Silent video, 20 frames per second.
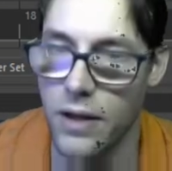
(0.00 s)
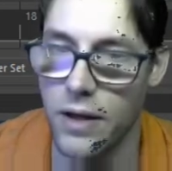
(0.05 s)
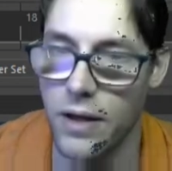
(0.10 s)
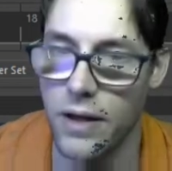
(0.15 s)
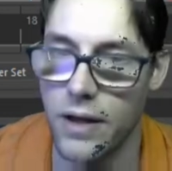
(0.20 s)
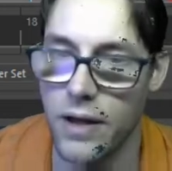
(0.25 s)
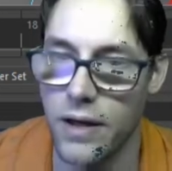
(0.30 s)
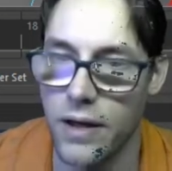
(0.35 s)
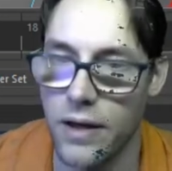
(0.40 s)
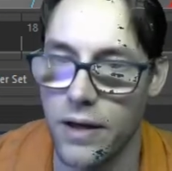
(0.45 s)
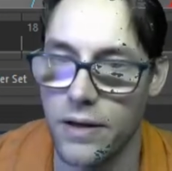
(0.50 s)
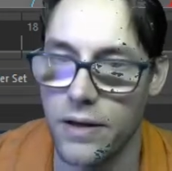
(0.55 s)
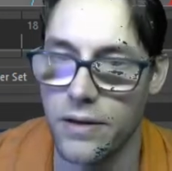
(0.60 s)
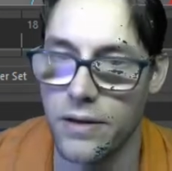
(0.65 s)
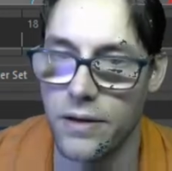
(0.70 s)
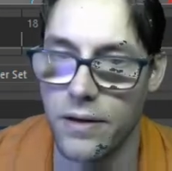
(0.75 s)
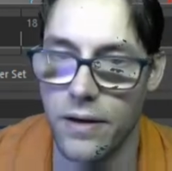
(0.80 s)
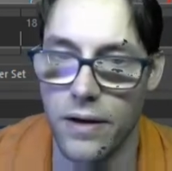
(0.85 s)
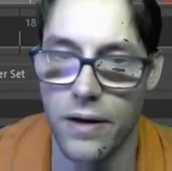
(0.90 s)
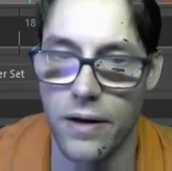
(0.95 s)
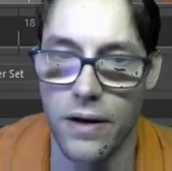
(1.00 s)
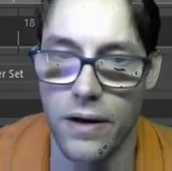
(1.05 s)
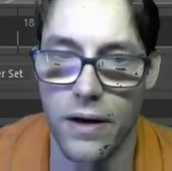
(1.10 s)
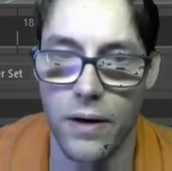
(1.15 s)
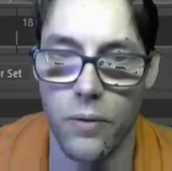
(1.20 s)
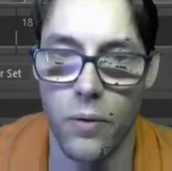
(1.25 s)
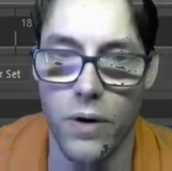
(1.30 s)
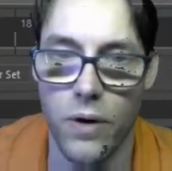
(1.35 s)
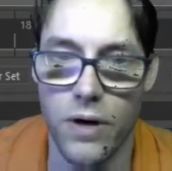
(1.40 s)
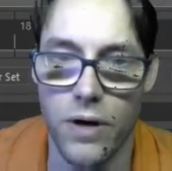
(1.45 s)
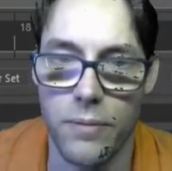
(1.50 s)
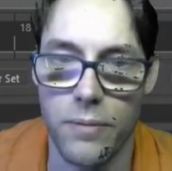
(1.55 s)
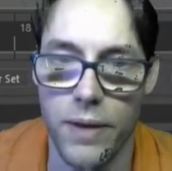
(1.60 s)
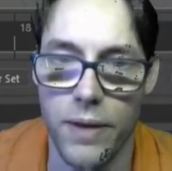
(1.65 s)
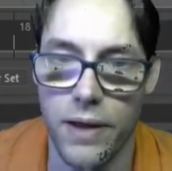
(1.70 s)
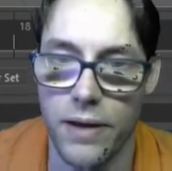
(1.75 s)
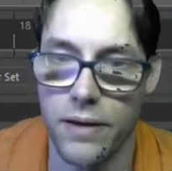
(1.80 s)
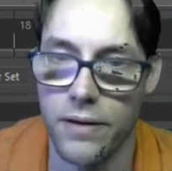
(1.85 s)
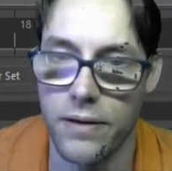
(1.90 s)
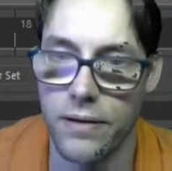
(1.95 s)
And I want to
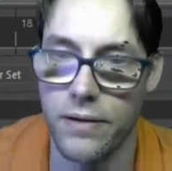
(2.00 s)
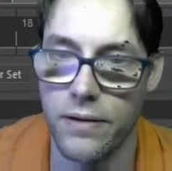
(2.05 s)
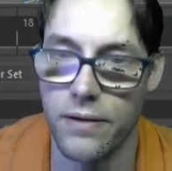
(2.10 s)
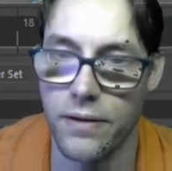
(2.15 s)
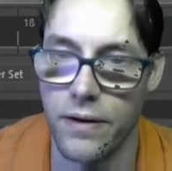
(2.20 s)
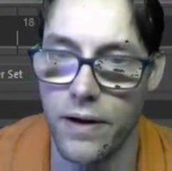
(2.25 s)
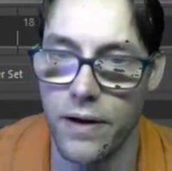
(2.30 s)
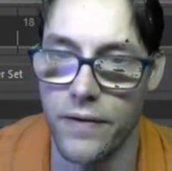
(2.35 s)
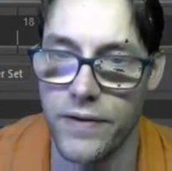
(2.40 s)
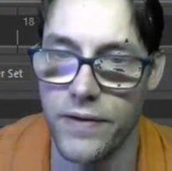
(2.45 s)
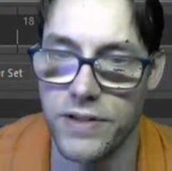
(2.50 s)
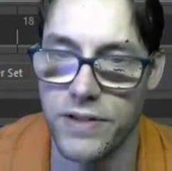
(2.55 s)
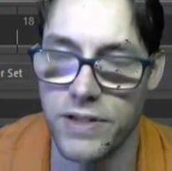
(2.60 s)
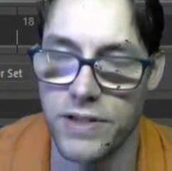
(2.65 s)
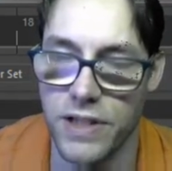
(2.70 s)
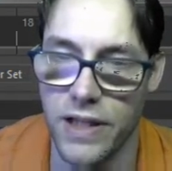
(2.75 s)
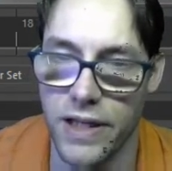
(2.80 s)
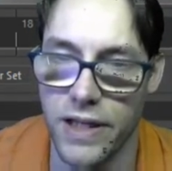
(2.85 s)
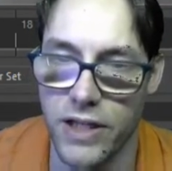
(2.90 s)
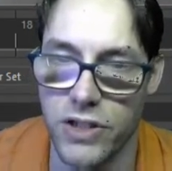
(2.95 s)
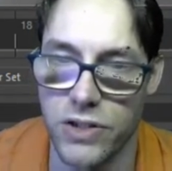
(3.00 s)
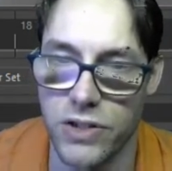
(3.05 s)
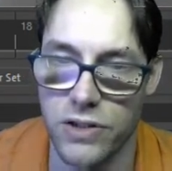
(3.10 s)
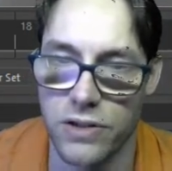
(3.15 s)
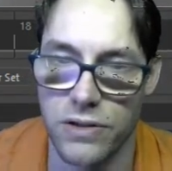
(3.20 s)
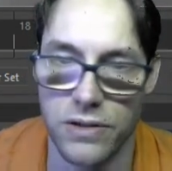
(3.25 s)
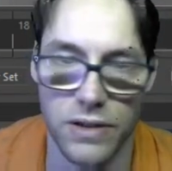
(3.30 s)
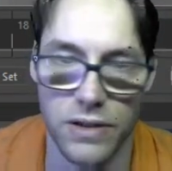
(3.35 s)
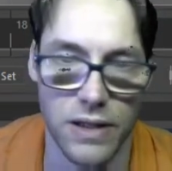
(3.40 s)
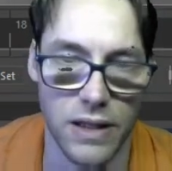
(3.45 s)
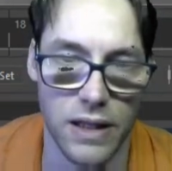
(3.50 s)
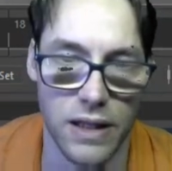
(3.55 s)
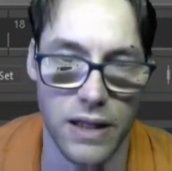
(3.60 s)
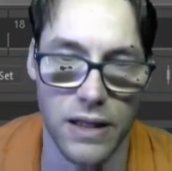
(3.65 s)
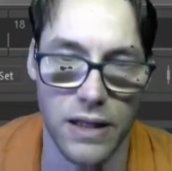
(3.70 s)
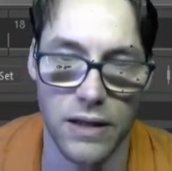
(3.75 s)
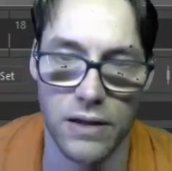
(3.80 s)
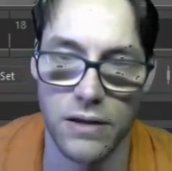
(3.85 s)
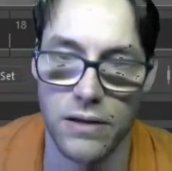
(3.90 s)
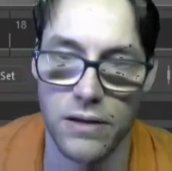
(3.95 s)
make this selection
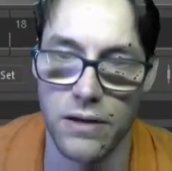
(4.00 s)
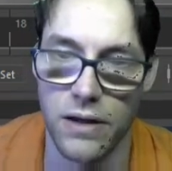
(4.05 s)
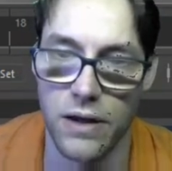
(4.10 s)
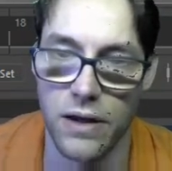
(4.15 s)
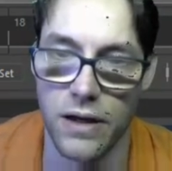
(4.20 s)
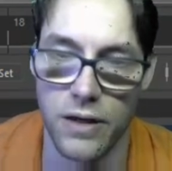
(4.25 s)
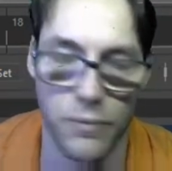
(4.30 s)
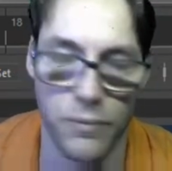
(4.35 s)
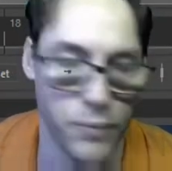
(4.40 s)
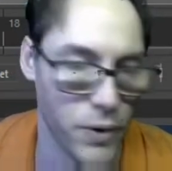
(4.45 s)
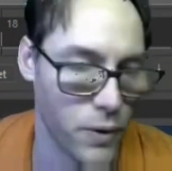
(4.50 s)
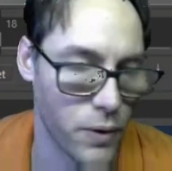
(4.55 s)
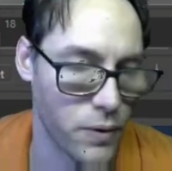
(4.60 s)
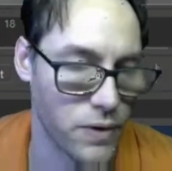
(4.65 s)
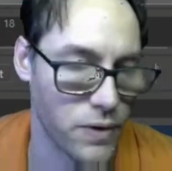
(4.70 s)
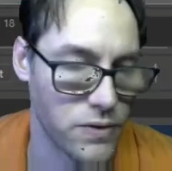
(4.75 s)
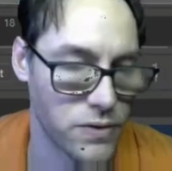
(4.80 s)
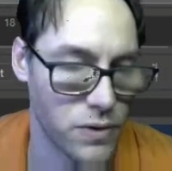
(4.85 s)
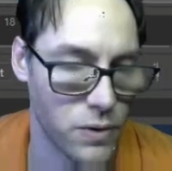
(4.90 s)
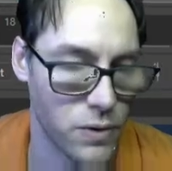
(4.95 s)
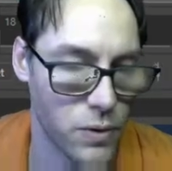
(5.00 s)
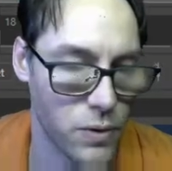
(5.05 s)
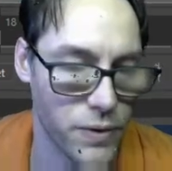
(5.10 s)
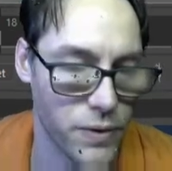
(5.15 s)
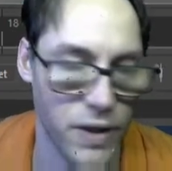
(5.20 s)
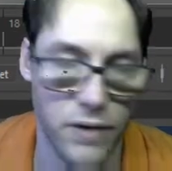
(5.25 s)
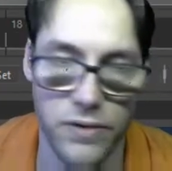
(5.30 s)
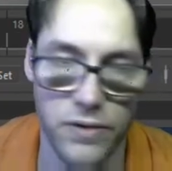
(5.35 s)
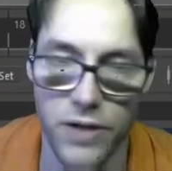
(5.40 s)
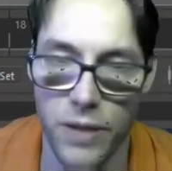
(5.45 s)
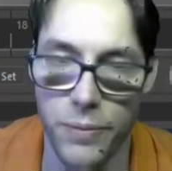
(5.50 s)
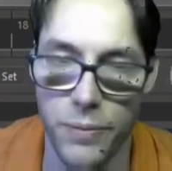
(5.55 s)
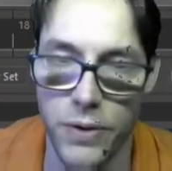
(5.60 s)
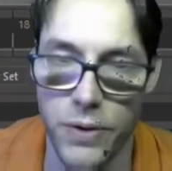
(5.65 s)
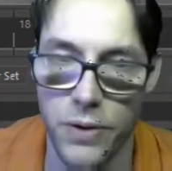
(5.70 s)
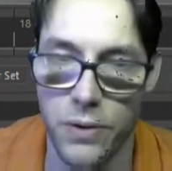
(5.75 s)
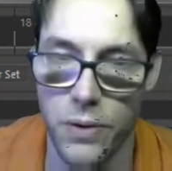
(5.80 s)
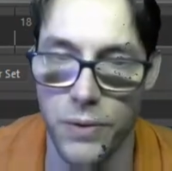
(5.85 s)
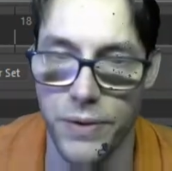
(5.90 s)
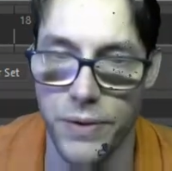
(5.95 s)
in component. So hold down
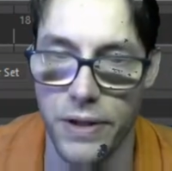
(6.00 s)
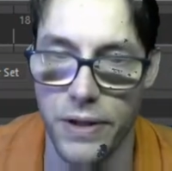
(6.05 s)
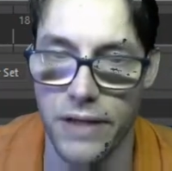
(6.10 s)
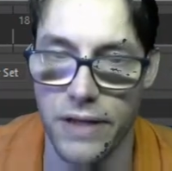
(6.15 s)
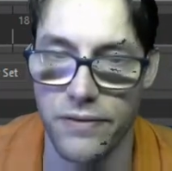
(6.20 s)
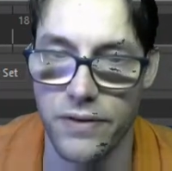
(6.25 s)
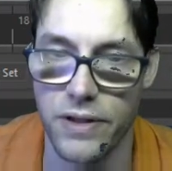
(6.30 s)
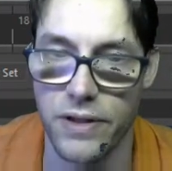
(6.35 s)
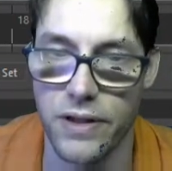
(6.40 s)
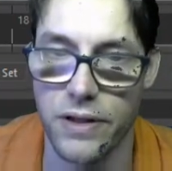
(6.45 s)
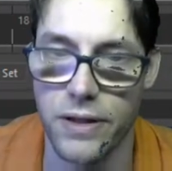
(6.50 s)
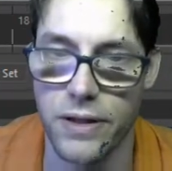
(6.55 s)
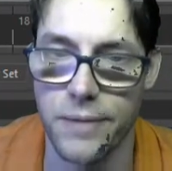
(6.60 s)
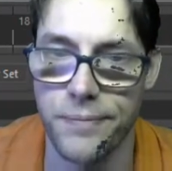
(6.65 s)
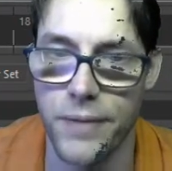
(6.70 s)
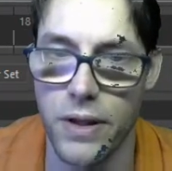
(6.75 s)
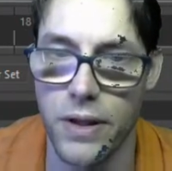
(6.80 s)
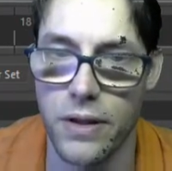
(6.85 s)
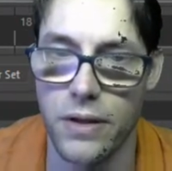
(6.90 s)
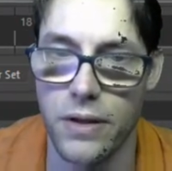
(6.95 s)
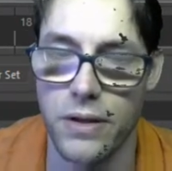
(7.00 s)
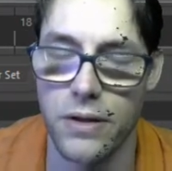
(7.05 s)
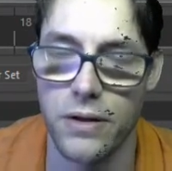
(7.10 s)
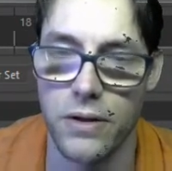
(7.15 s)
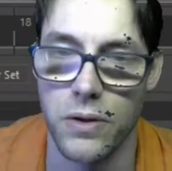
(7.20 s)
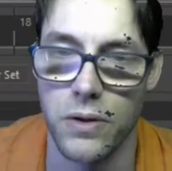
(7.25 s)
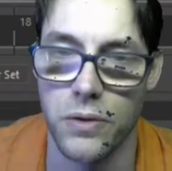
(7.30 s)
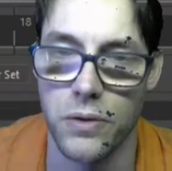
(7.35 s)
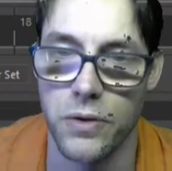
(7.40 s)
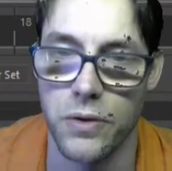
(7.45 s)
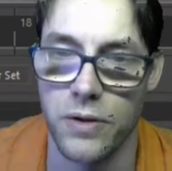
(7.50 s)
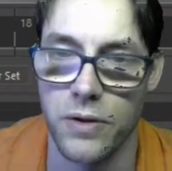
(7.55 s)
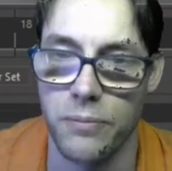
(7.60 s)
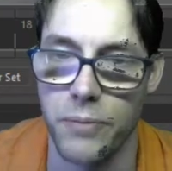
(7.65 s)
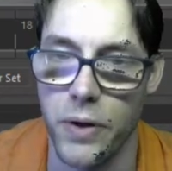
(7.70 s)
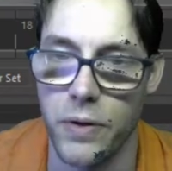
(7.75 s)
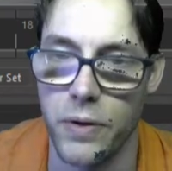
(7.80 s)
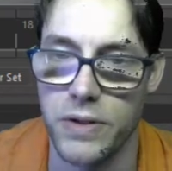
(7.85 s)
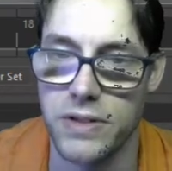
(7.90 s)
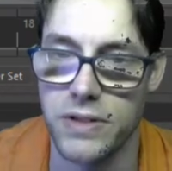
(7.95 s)
W, hold down left click, go to
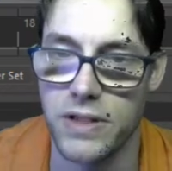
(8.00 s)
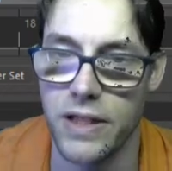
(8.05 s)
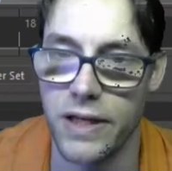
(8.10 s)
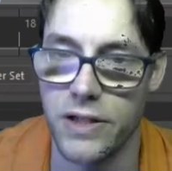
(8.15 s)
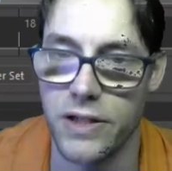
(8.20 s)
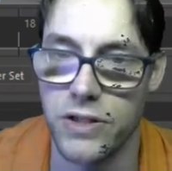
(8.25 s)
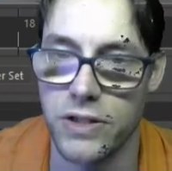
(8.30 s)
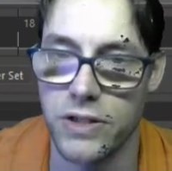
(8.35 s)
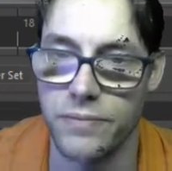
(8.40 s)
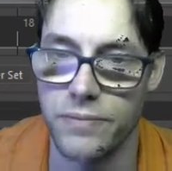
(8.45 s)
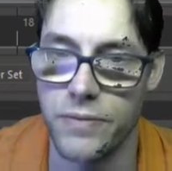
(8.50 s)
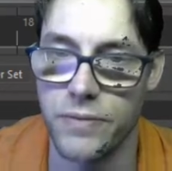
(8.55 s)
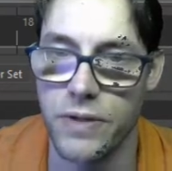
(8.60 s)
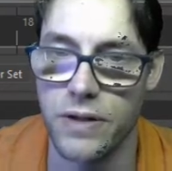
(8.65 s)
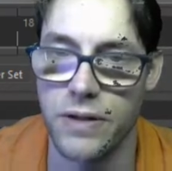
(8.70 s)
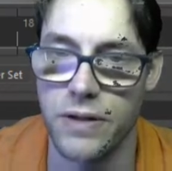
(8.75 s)
component selection.